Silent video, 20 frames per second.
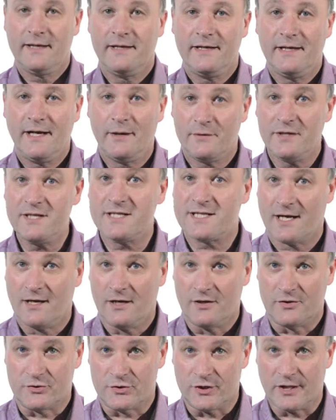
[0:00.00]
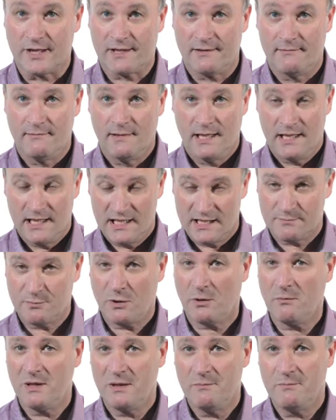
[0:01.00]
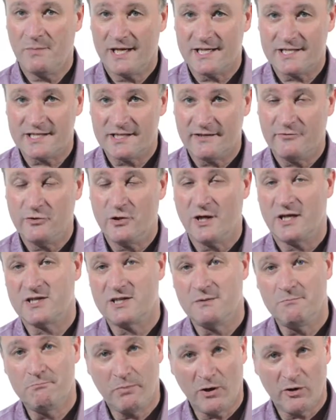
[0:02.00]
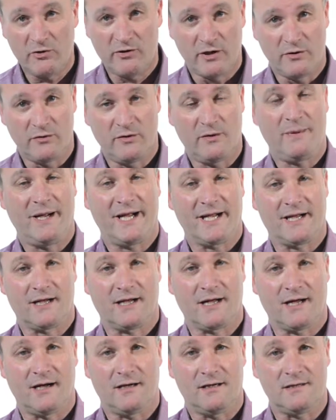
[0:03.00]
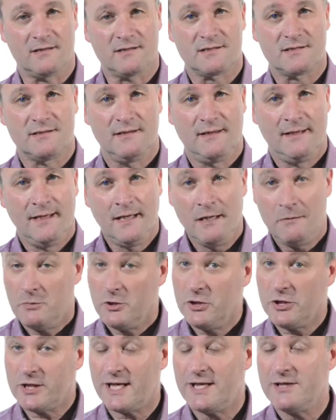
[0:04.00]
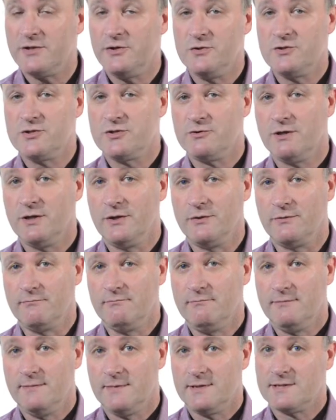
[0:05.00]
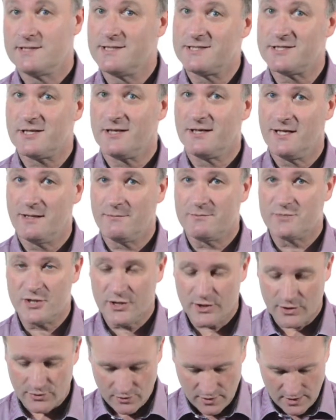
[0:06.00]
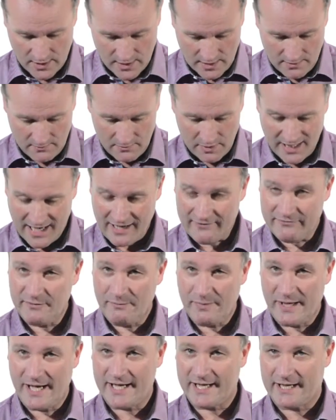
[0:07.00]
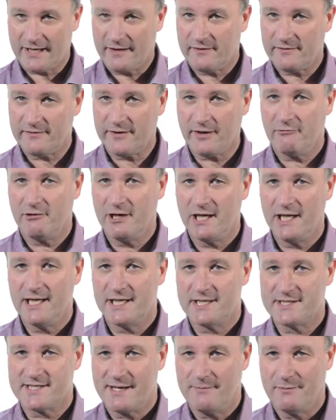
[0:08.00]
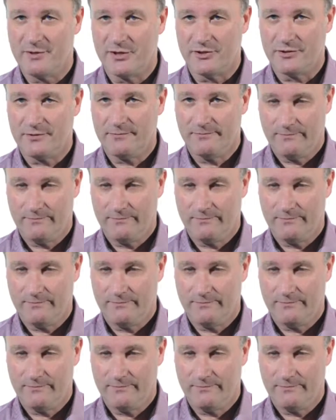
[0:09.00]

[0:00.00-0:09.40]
Now with this card trick, it's probably best if you actually borrow the pack of cards, but you can use your own, it's entirely up to you. But have the pack thoroughly examined.